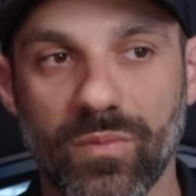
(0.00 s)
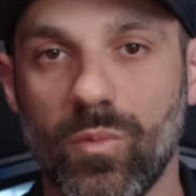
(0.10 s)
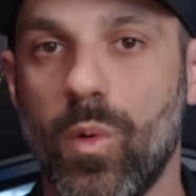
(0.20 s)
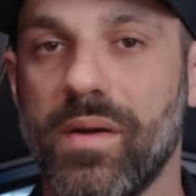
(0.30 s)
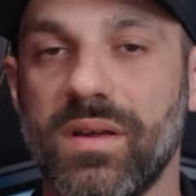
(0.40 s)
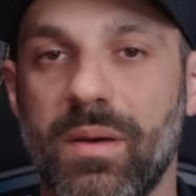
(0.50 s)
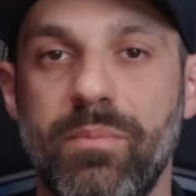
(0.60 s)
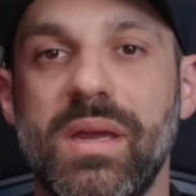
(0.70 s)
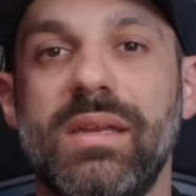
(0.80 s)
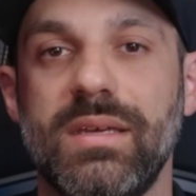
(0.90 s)
wearing a
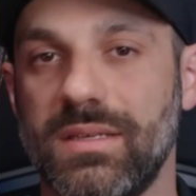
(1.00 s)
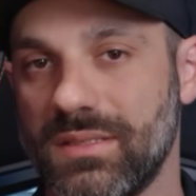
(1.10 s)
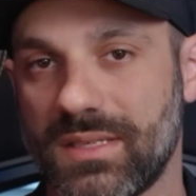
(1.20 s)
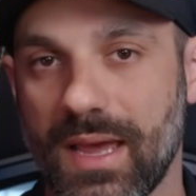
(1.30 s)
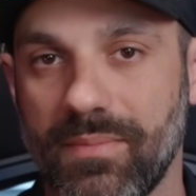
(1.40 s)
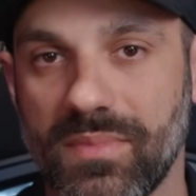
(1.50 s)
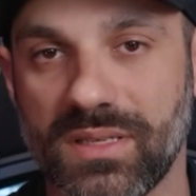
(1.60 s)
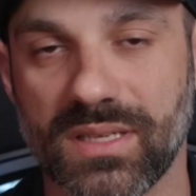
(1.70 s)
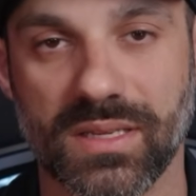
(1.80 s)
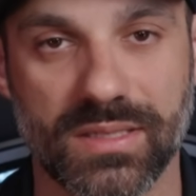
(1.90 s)
beanie type
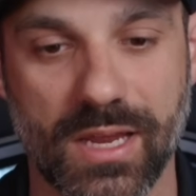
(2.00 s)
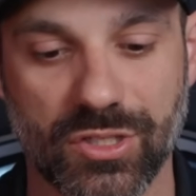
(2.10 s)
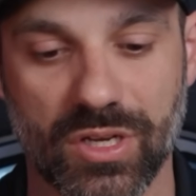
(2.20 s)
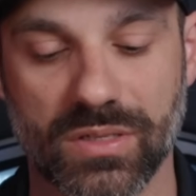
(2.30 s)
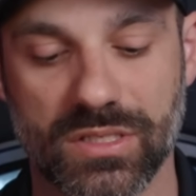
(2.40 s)
sensation.